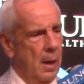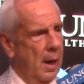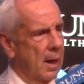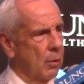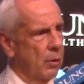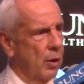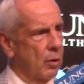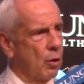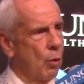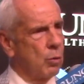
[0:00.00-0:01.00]
I don't know.
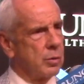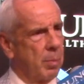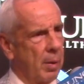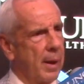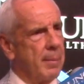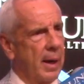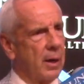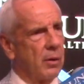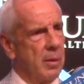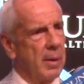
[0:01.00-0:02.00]
Cole's a
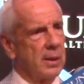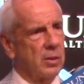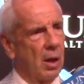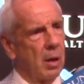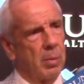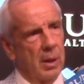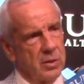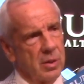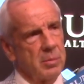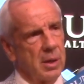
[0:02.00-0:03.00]
playmaker. He makes a lot of plays.
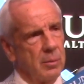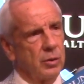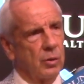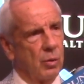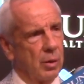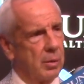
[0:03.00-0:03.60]
Sometimes he's going